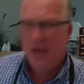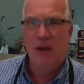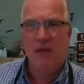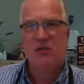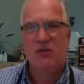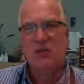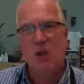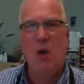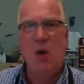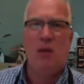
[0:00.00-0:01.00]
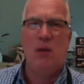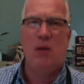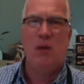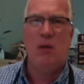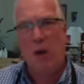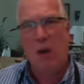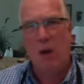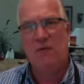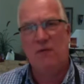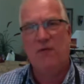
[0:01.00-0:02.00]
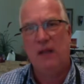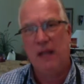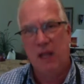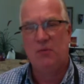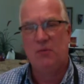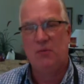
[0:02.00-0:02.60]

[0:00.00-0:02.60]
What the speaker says: have so many wonderful helps.